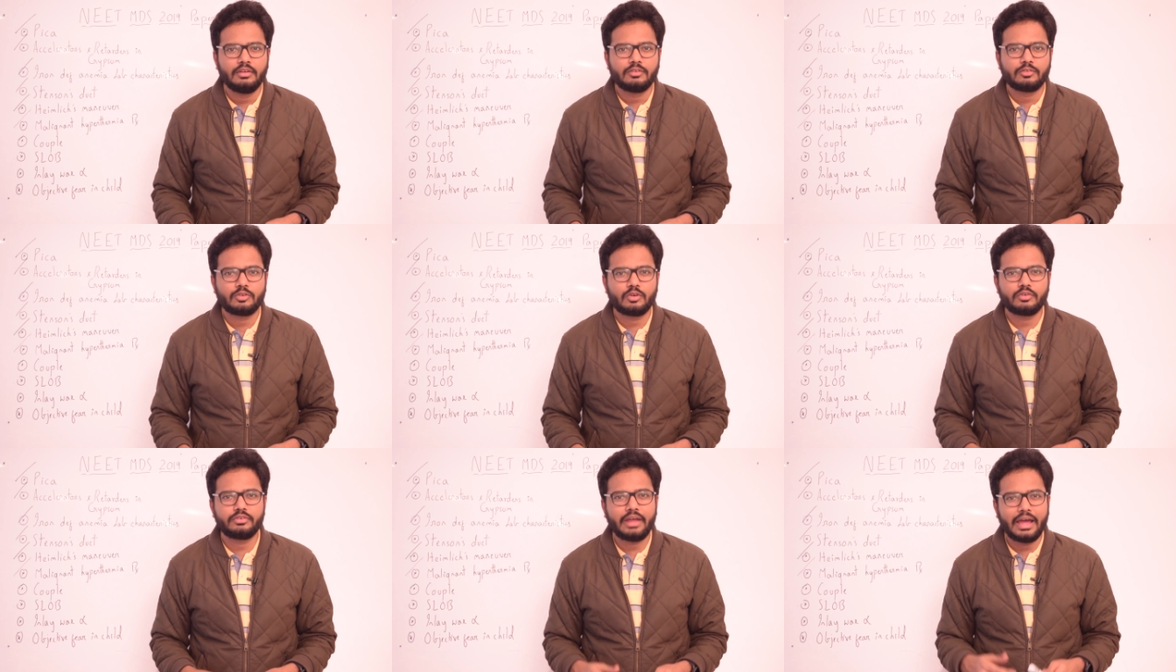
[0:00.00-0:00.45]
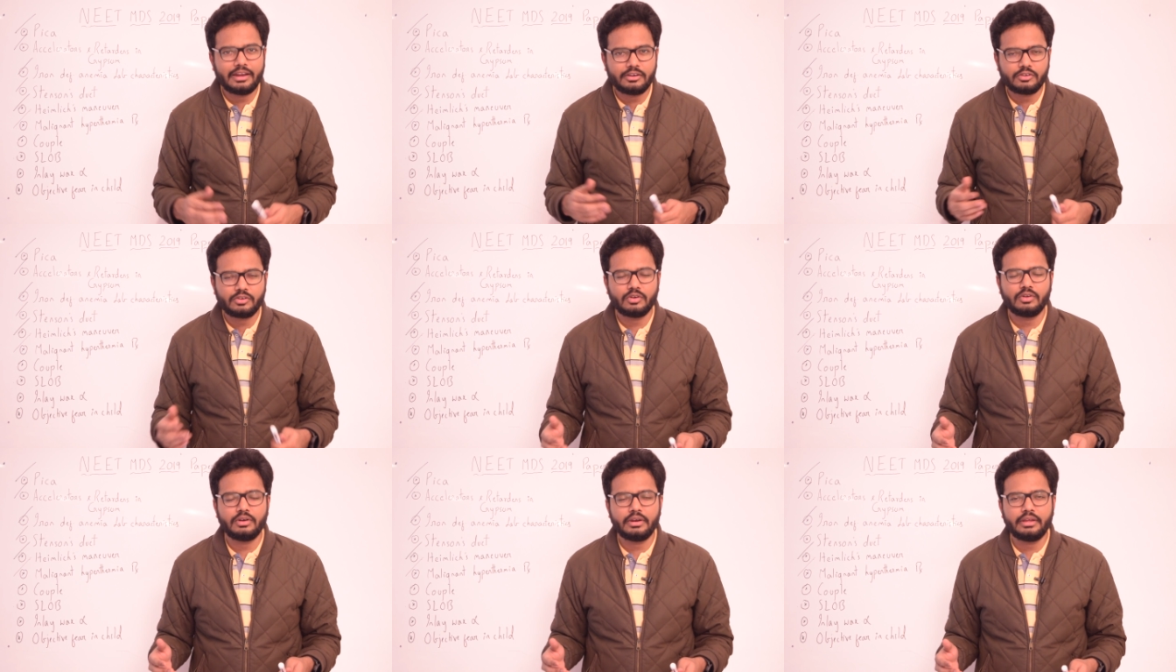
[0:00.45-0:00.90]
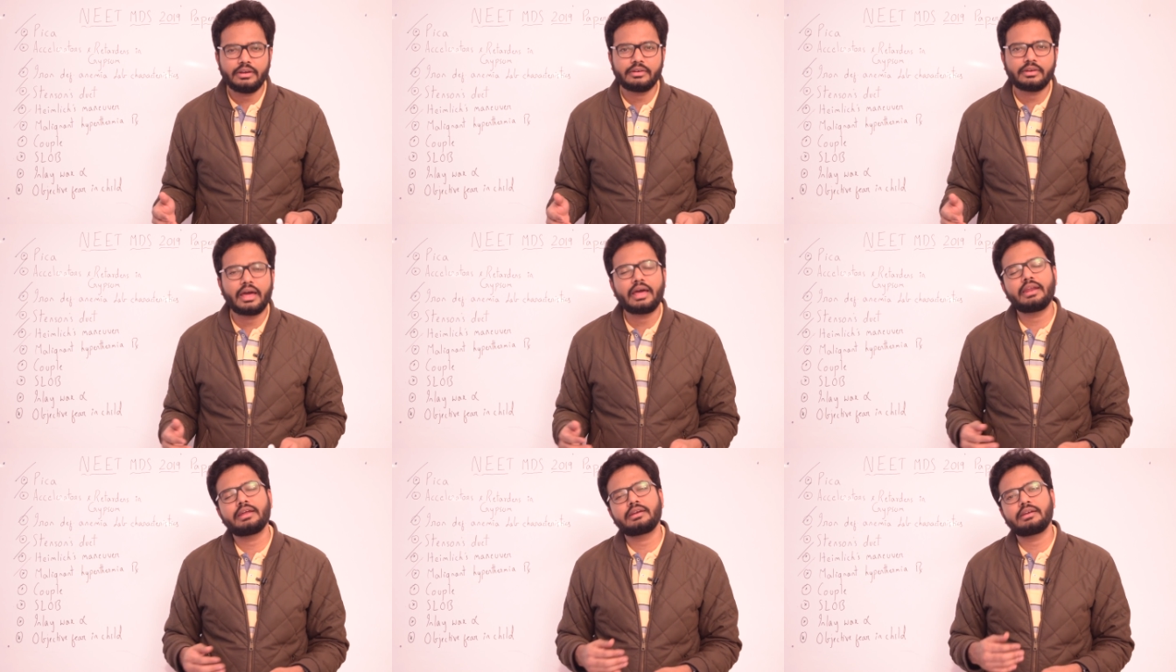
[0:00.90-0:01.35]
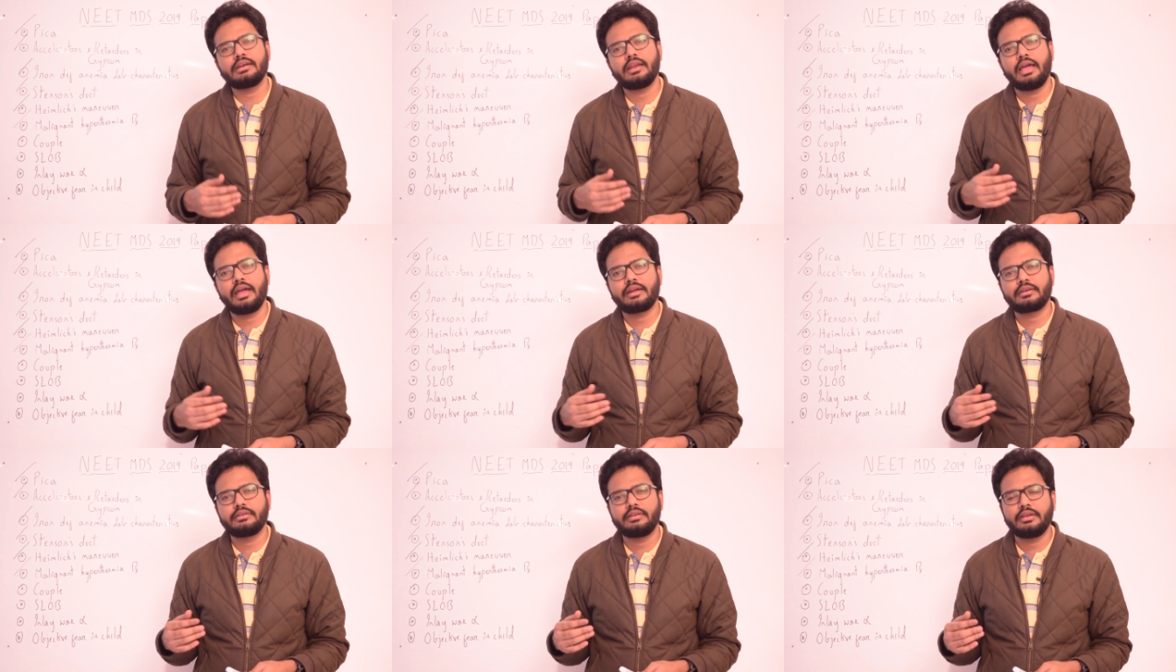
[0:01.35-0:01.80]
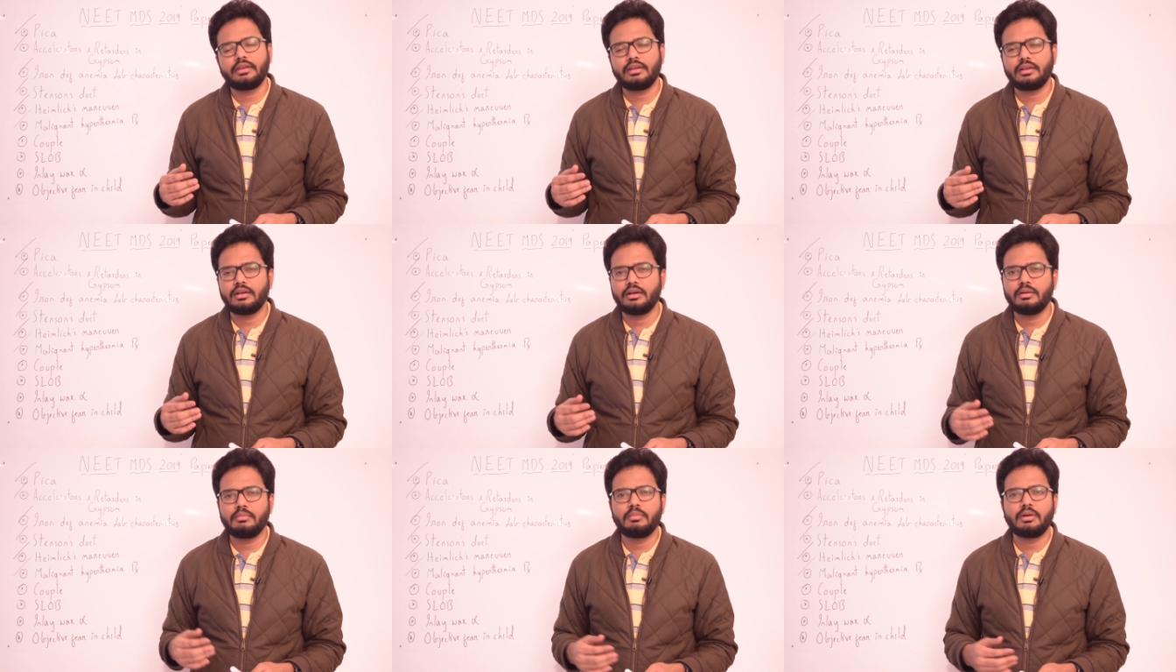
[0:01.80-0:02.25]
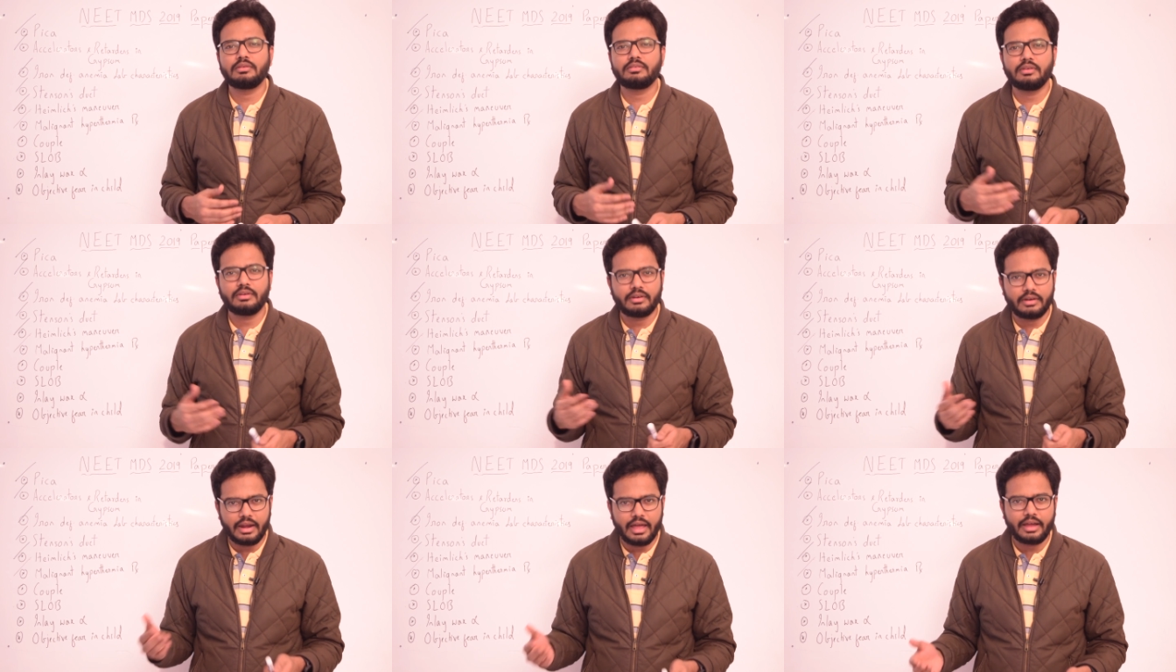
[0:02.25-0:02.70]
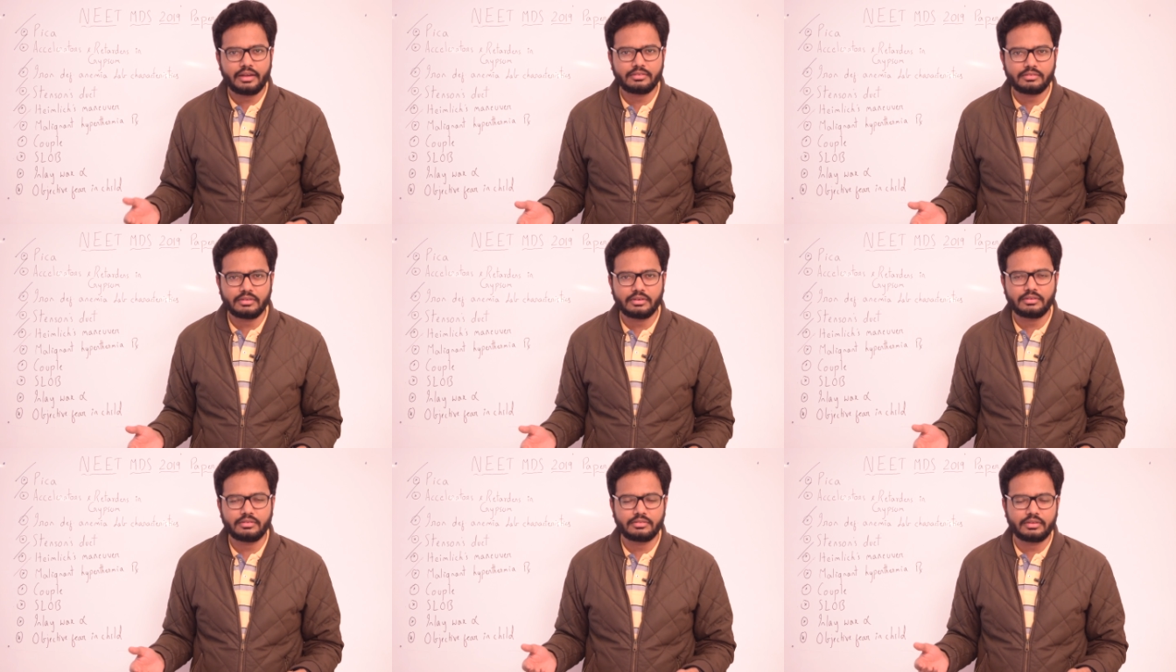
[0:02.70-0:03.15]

So, dantrolene, directly acting muscle relaxant,